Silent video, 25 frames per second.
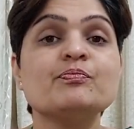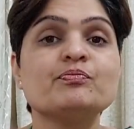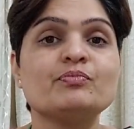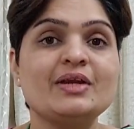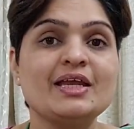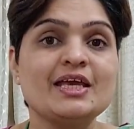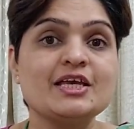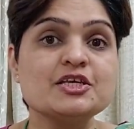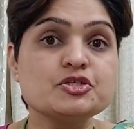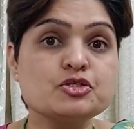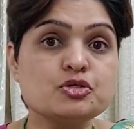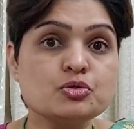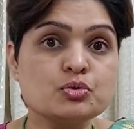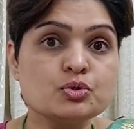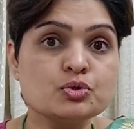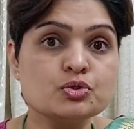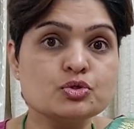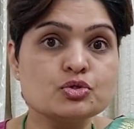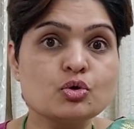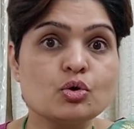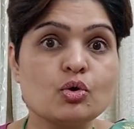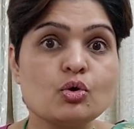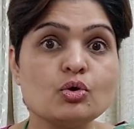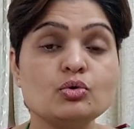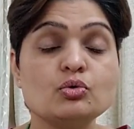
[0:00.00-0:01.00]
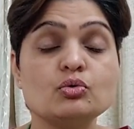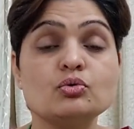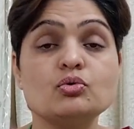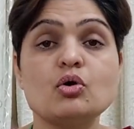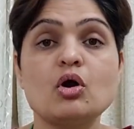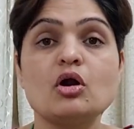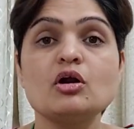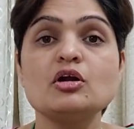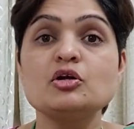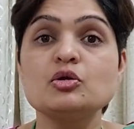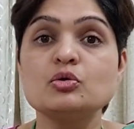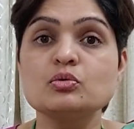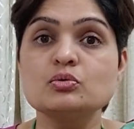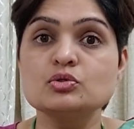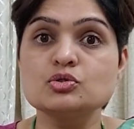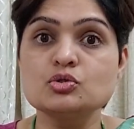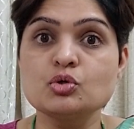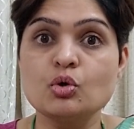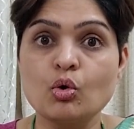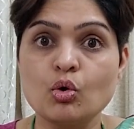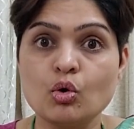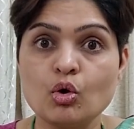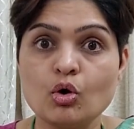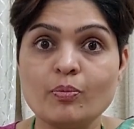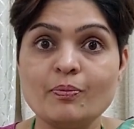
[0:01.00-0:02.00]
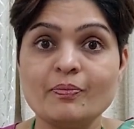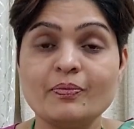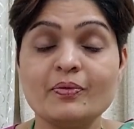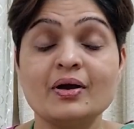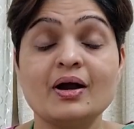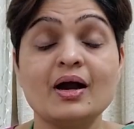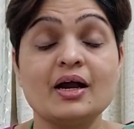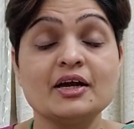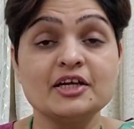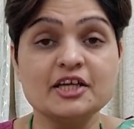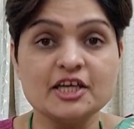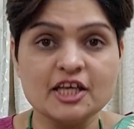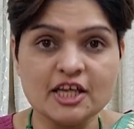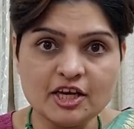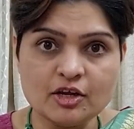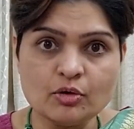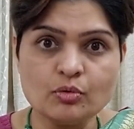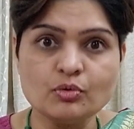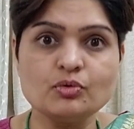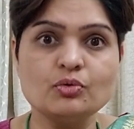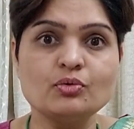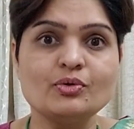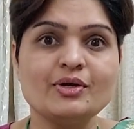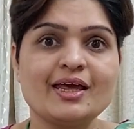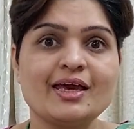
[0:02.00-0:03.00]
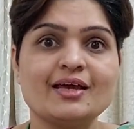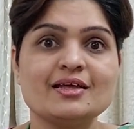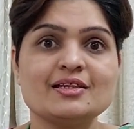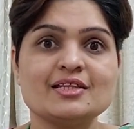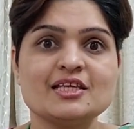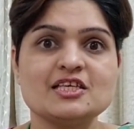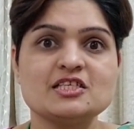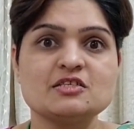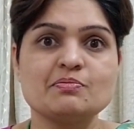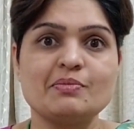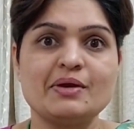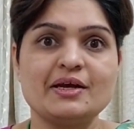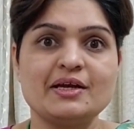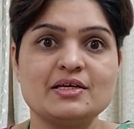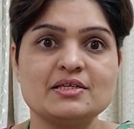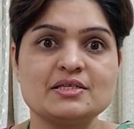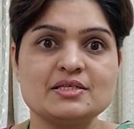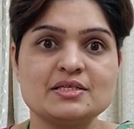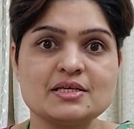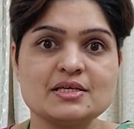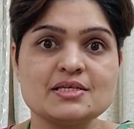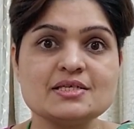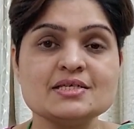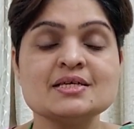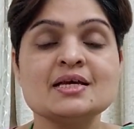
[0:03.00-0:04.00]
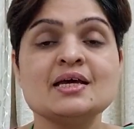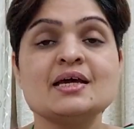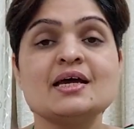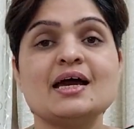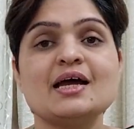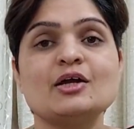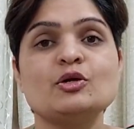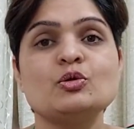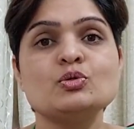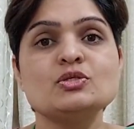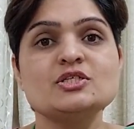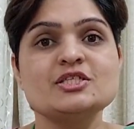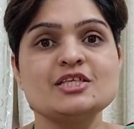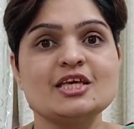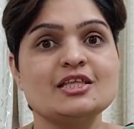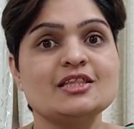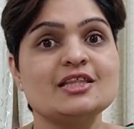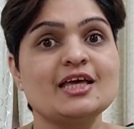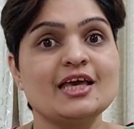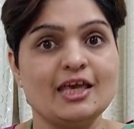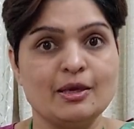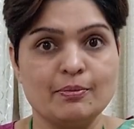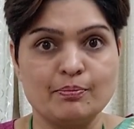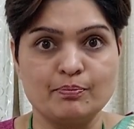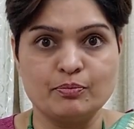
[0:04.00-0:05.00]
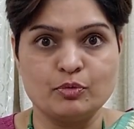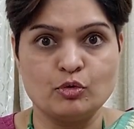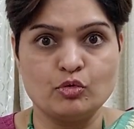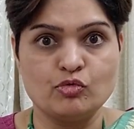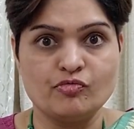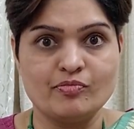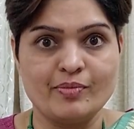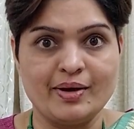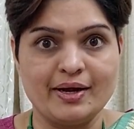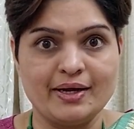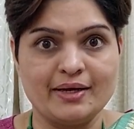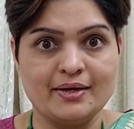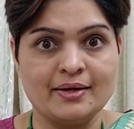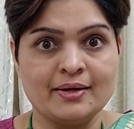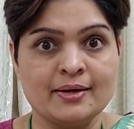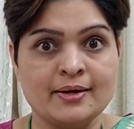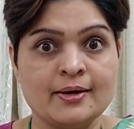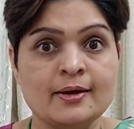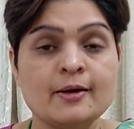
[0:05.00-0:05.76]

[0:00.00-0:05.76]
please do so. Do not lose hope. Continue to take these medicines to see the improvement.